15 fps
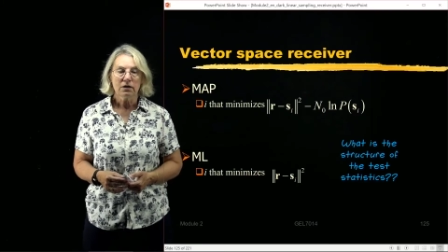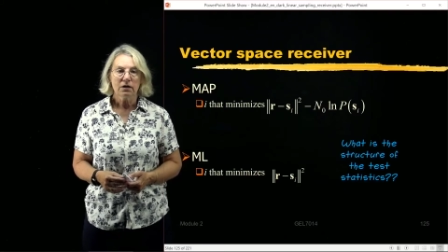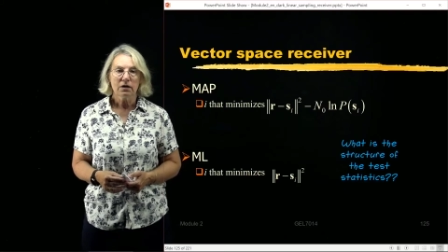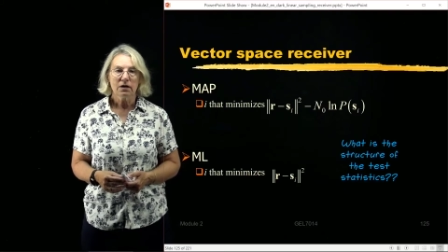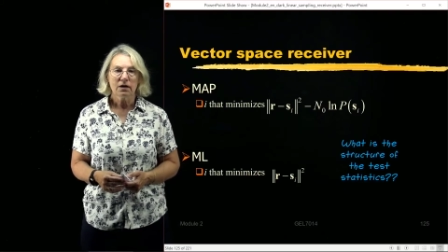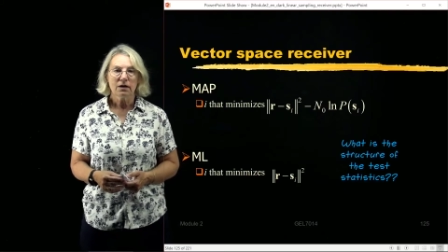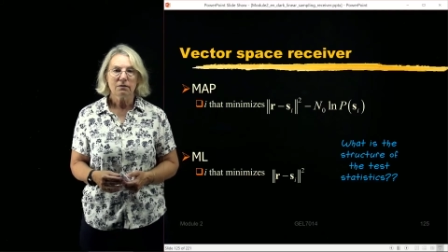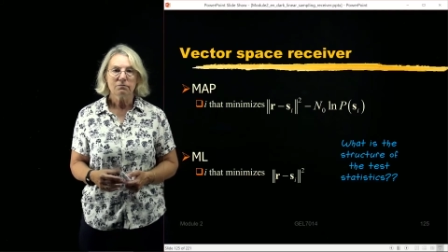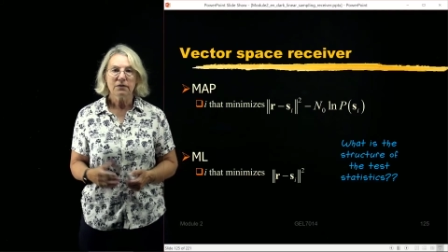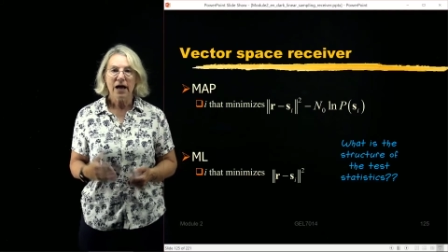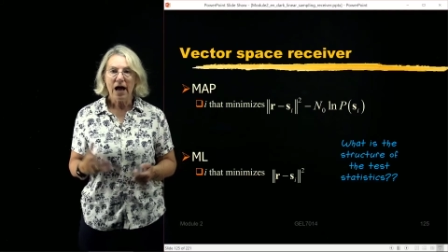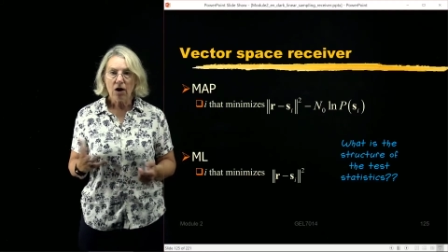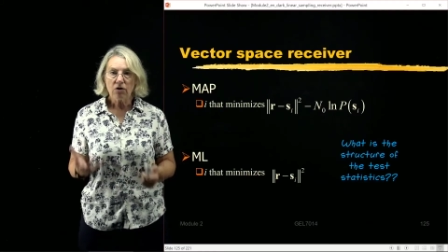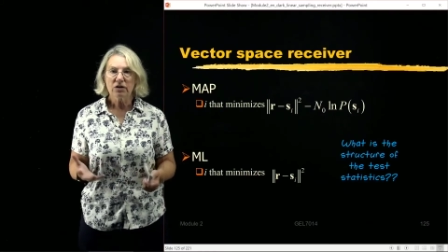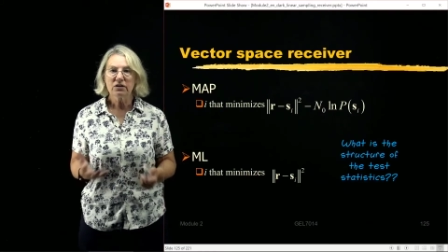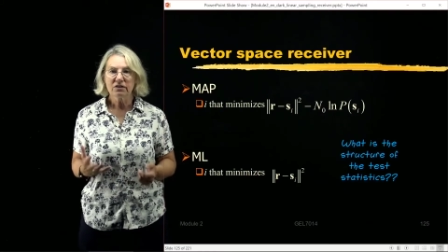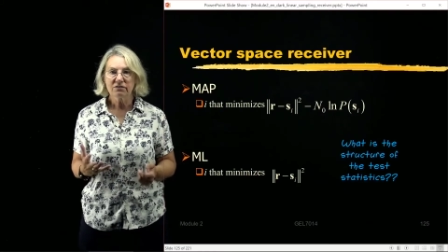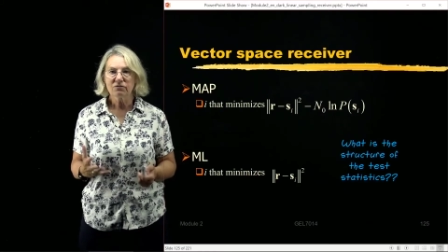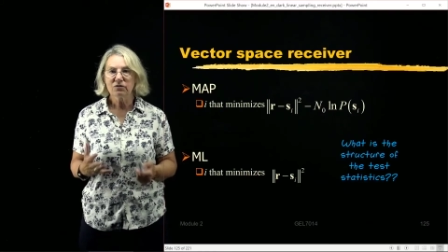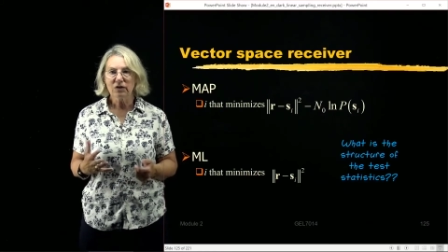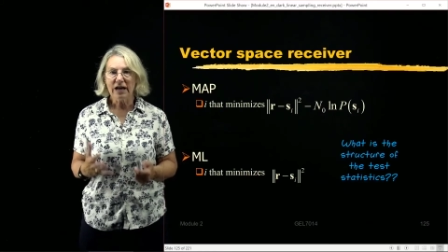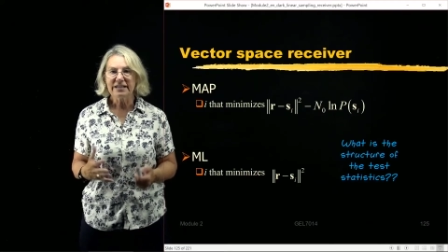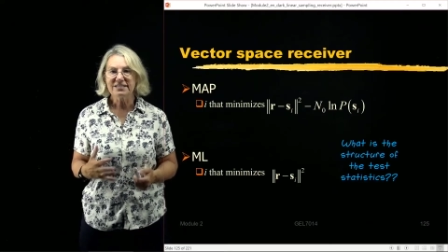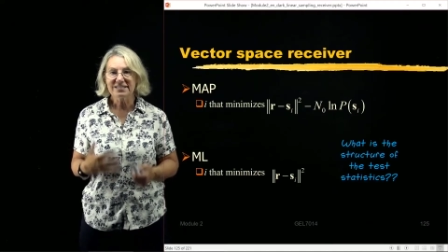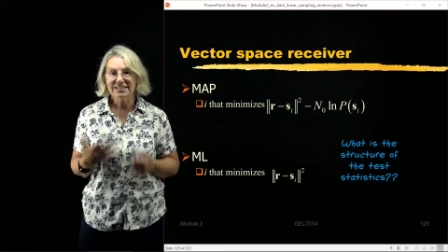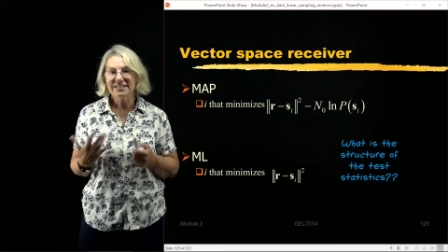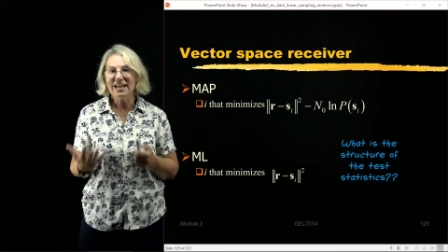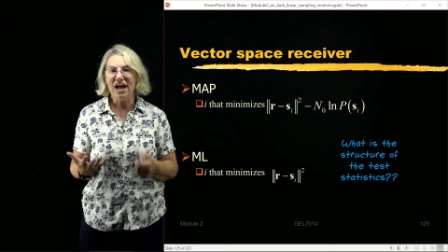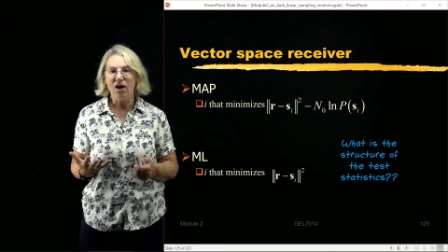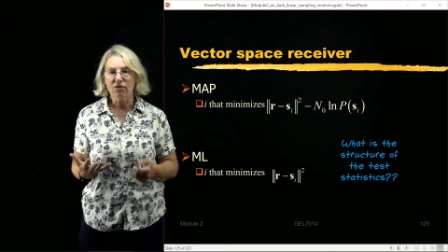how can I see
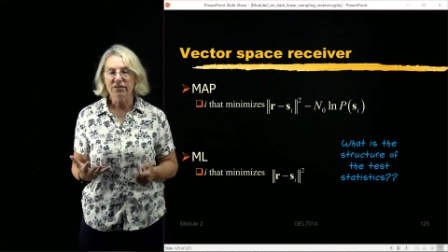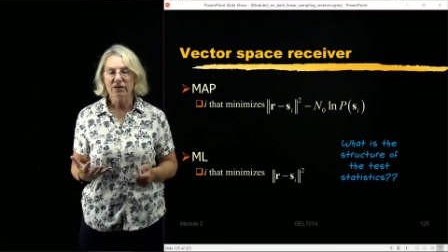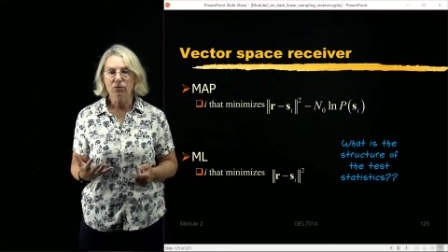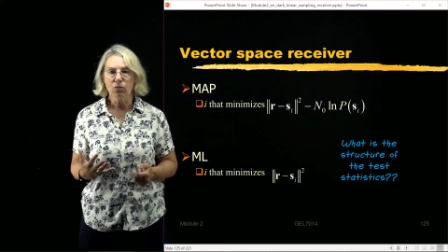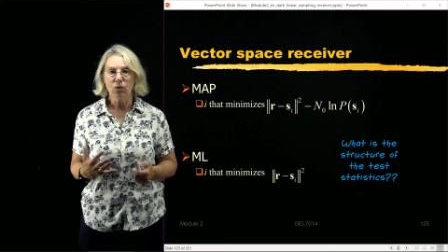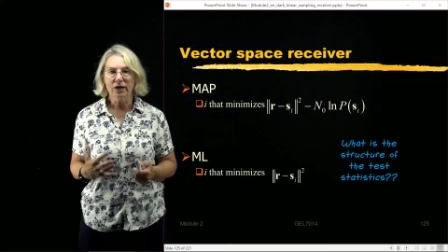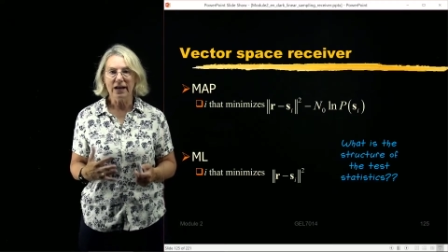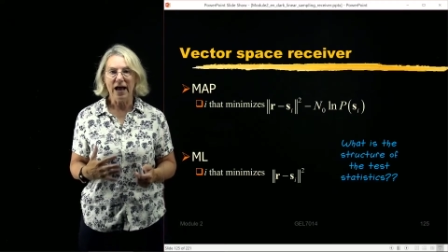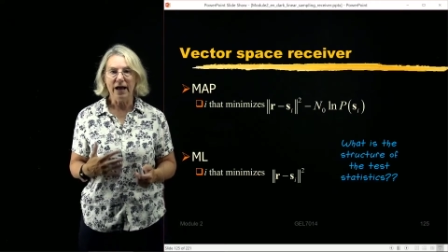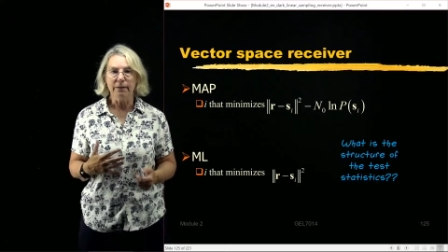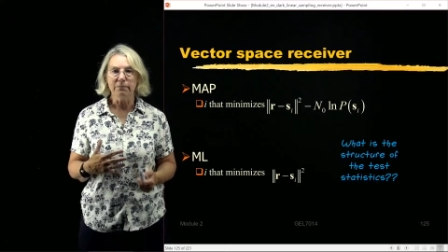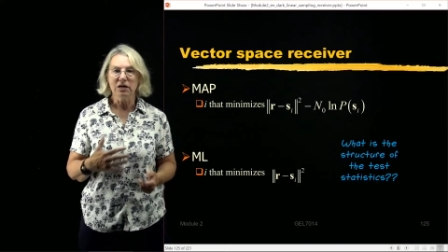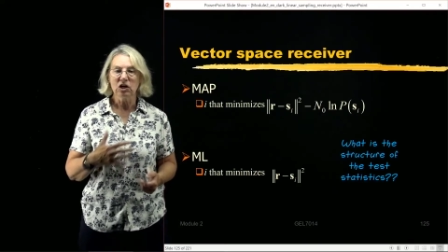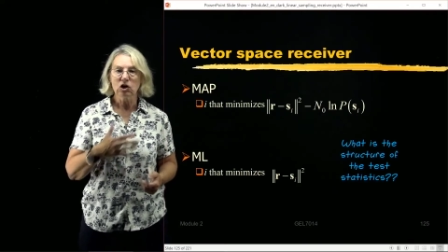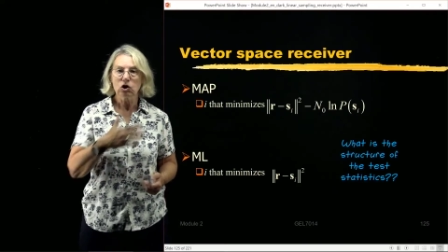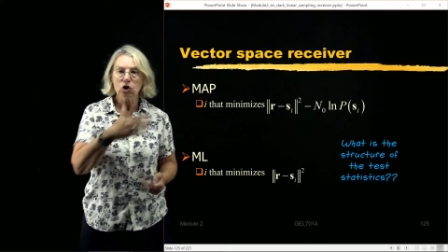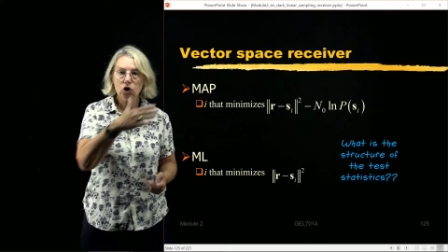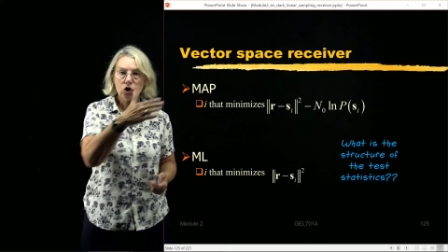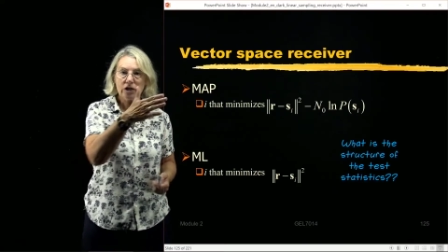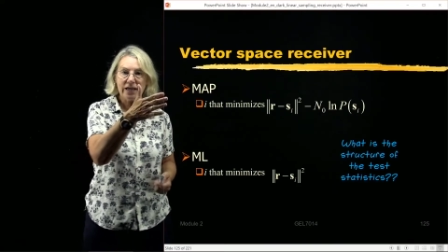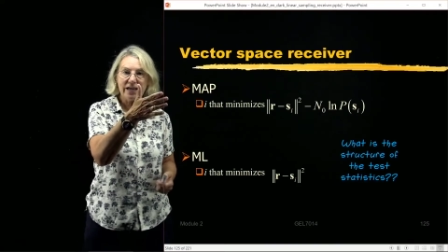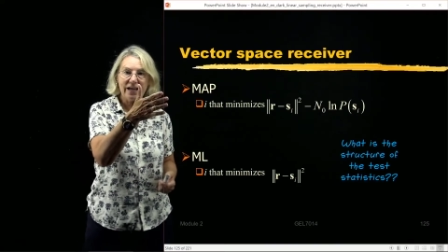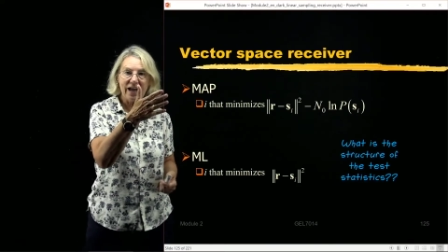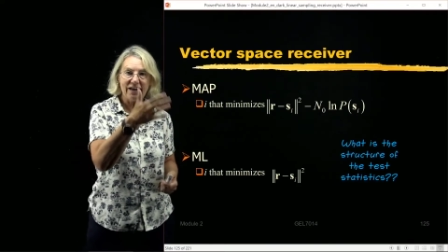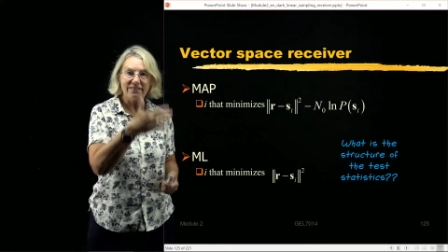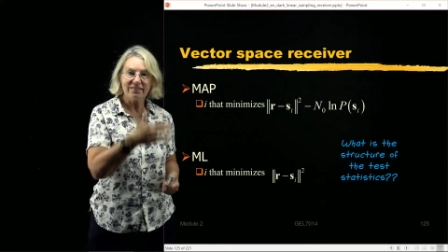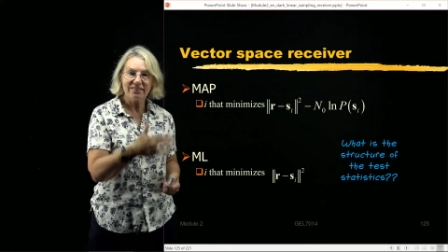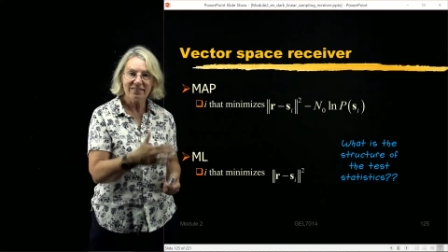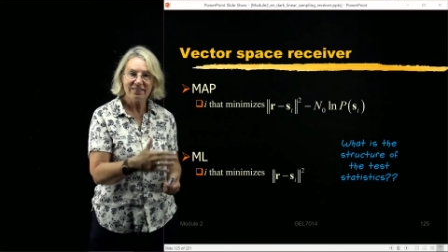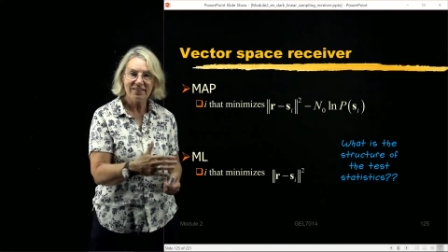now that when I'm looking
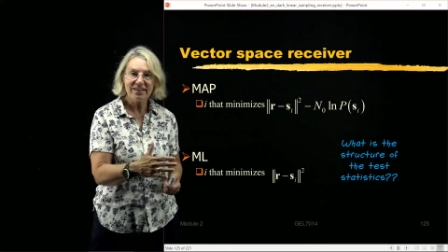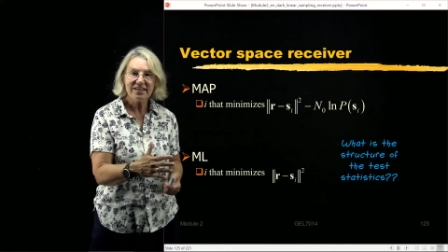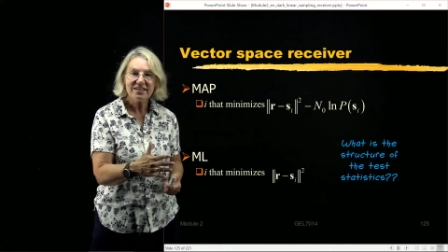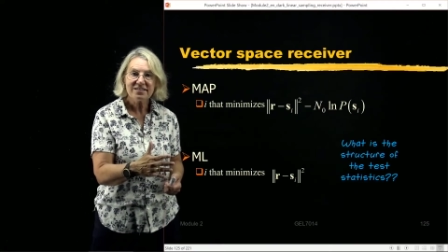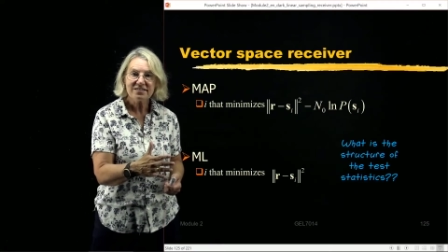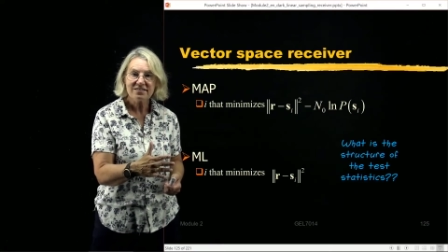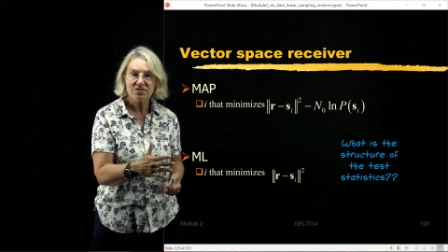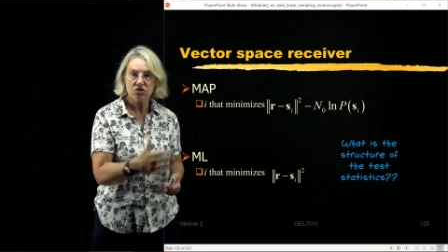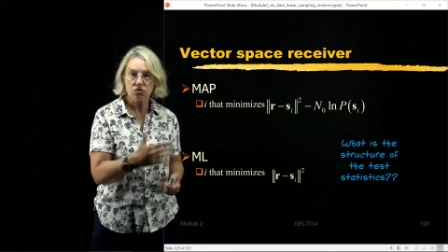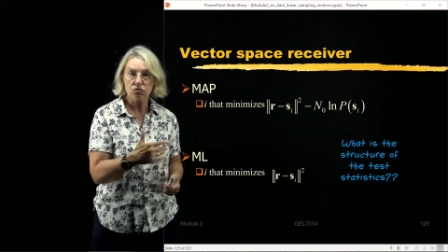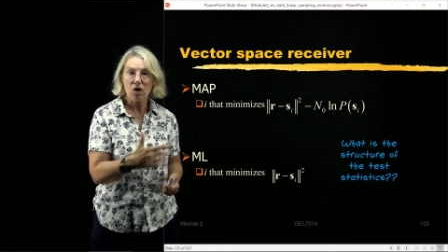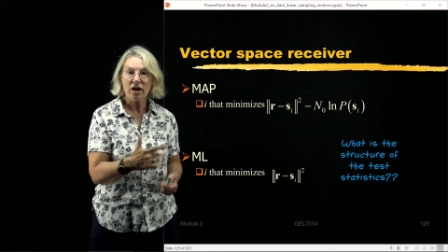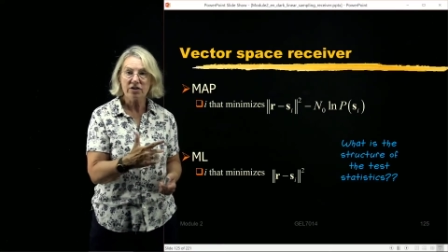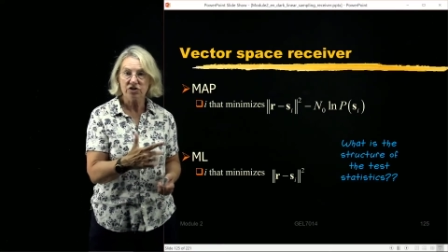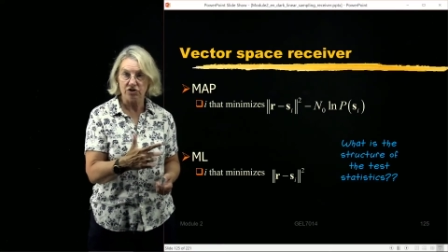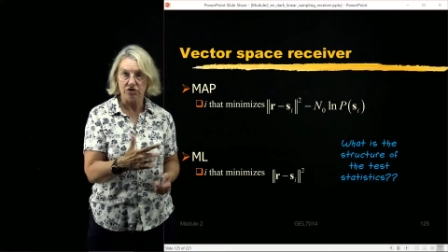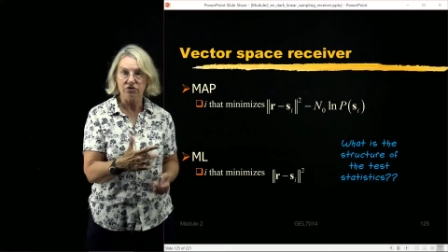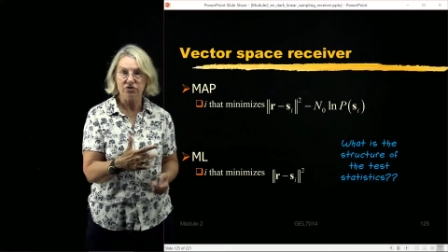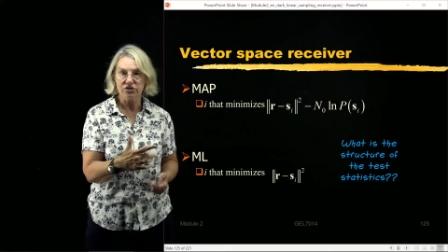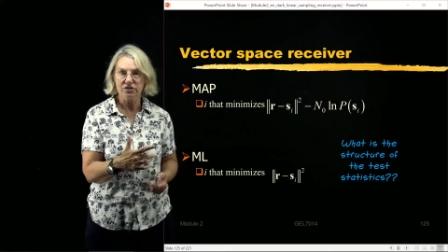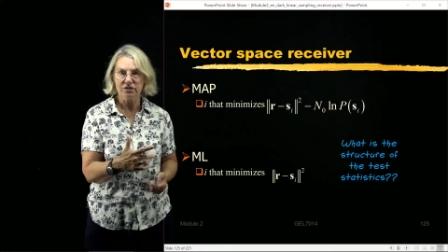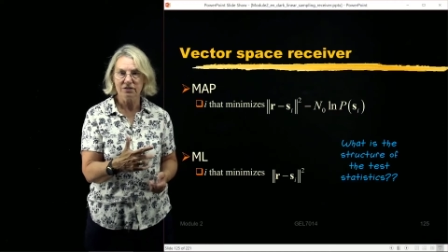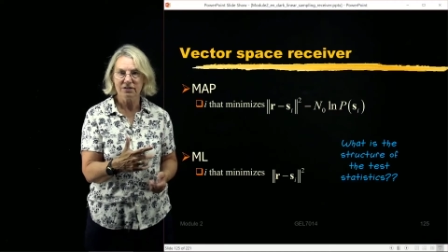at these structures,